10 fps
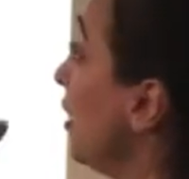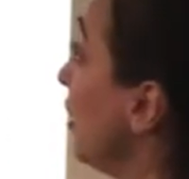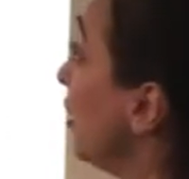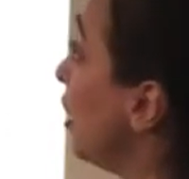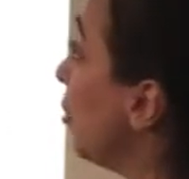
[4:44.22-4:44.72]

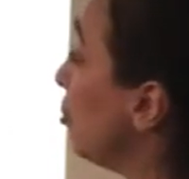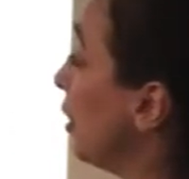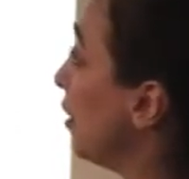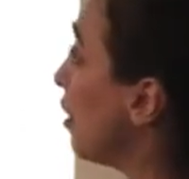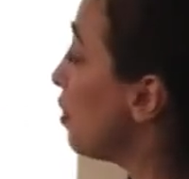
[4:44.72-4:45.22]

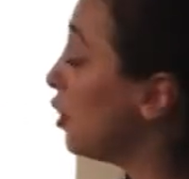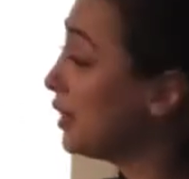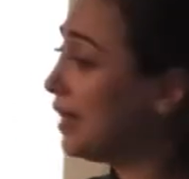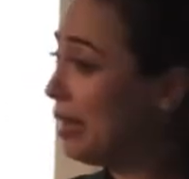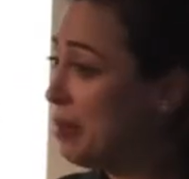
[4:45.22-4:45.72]
The third
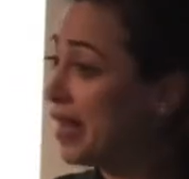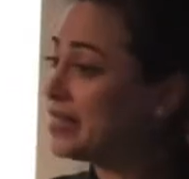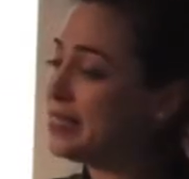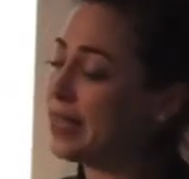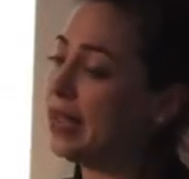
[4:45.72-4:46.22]
thing, make it
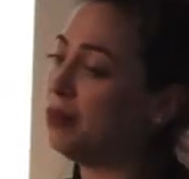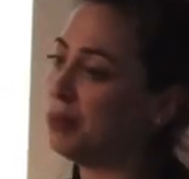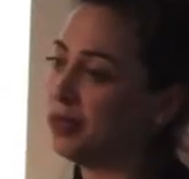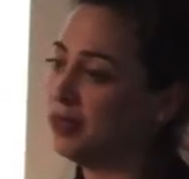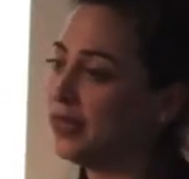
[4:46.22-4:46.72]

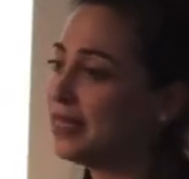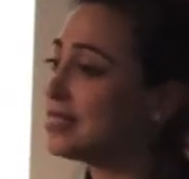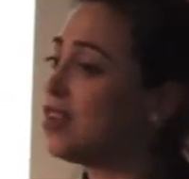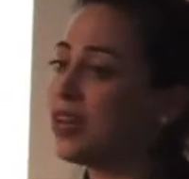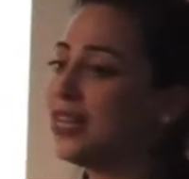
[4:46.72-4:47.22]
scalable. It's
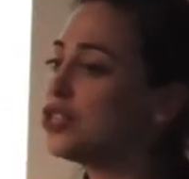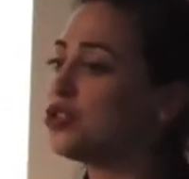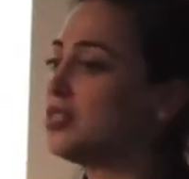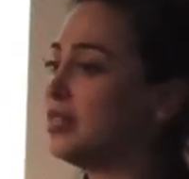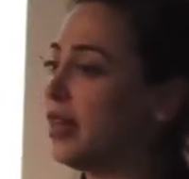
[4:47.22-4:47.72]
not
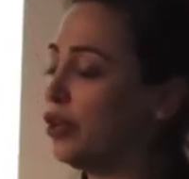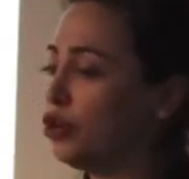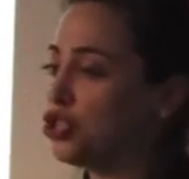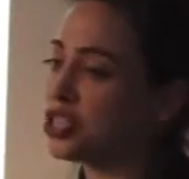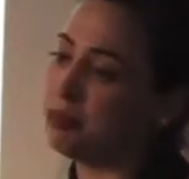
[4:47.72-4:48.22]
interesting that you
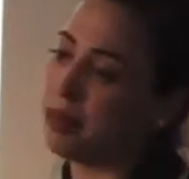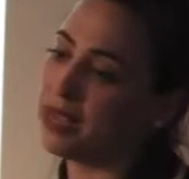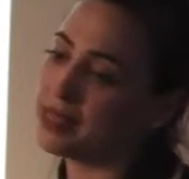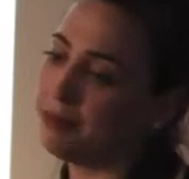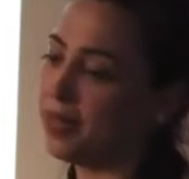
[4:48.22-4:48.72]
could just make
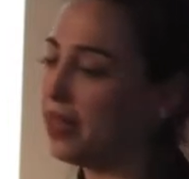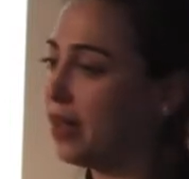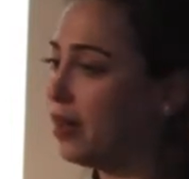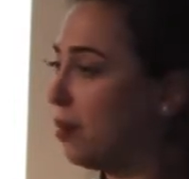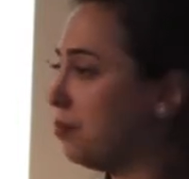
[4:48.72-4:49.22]
something light
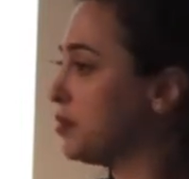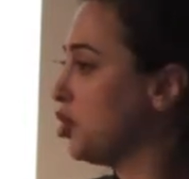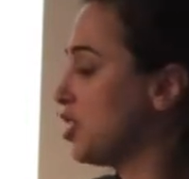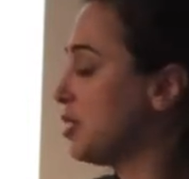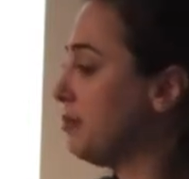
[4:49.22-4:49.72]
up, so
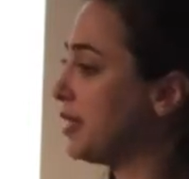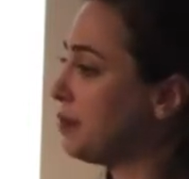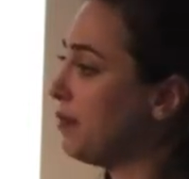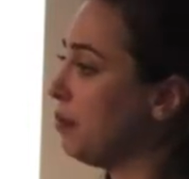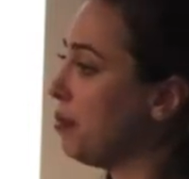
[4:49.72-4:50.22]
just to make
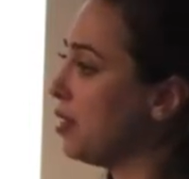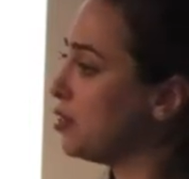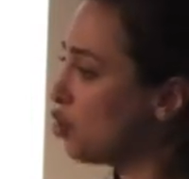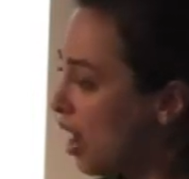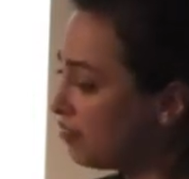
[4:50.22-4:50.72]
something buzz.
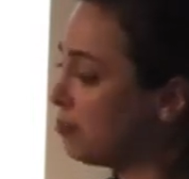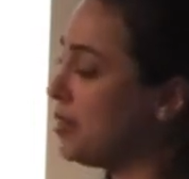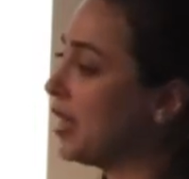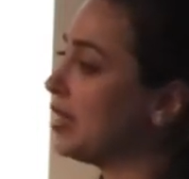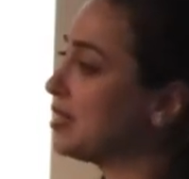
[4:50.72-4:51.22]
You have to
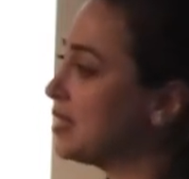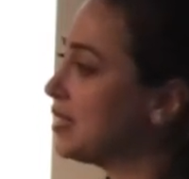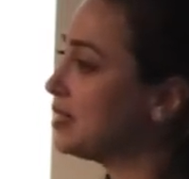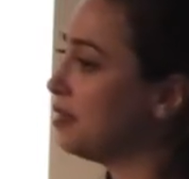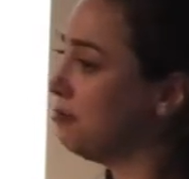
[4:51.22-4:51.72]
make it a
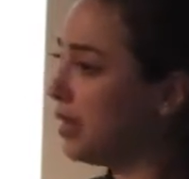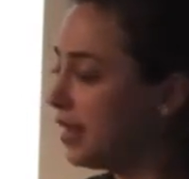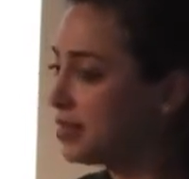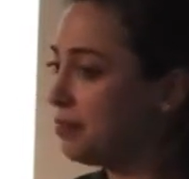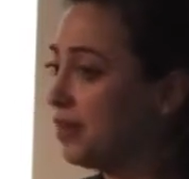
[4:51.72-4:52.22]
system, making
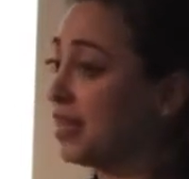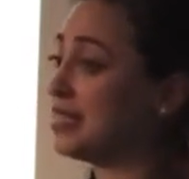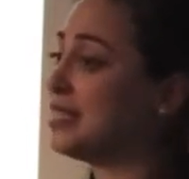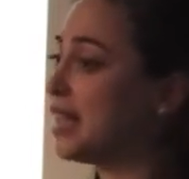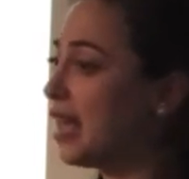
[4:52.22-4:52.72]
something that
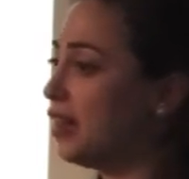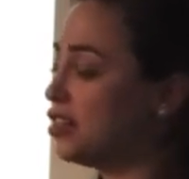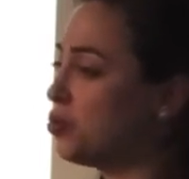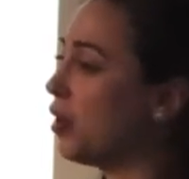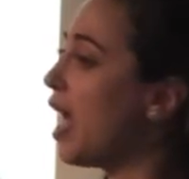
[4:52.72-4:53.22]
scales,
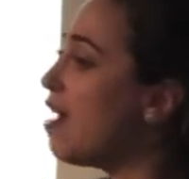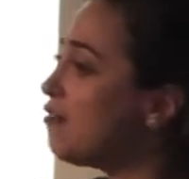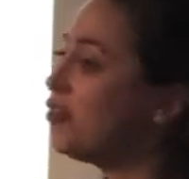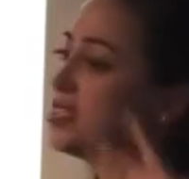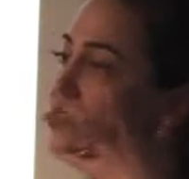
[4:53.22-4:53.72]
where
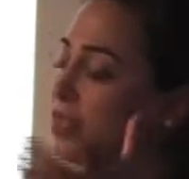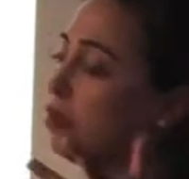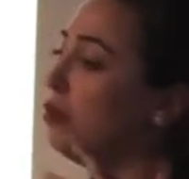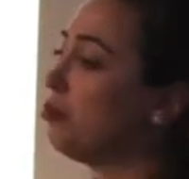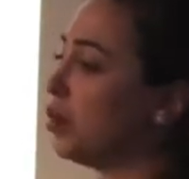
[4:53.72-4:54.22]
every
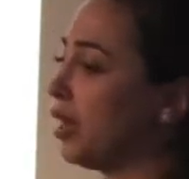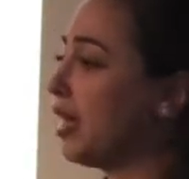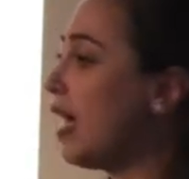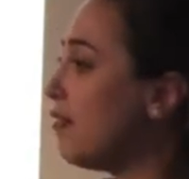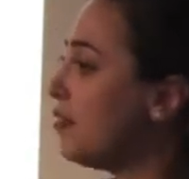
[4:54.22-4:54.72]
single brick,
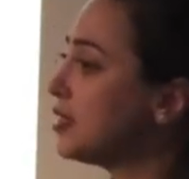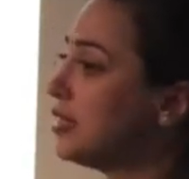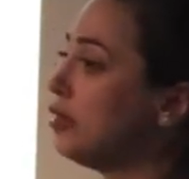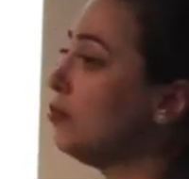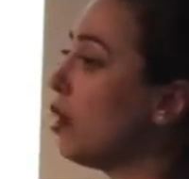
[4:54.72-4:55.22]
every
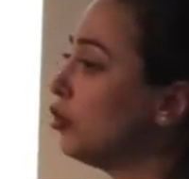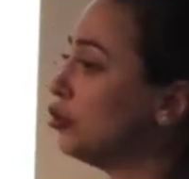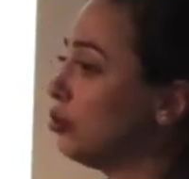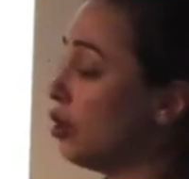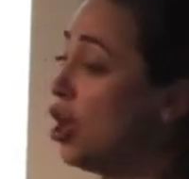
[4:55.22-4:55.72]
single
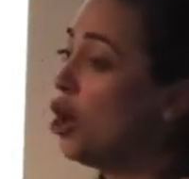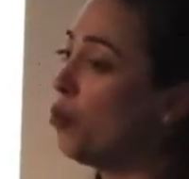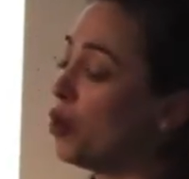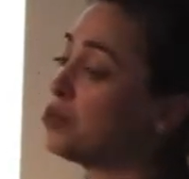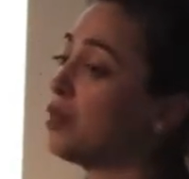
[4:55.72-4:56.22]
module
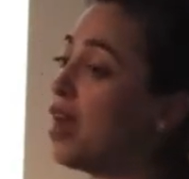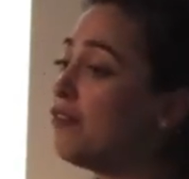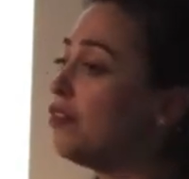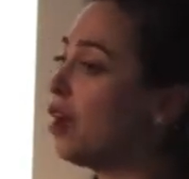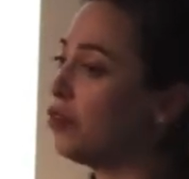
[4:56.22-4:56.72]
works with
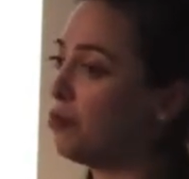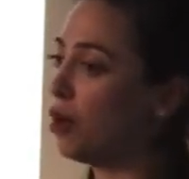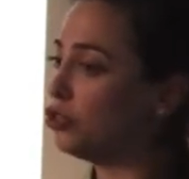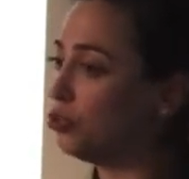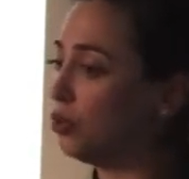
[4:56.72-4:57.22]
every other module.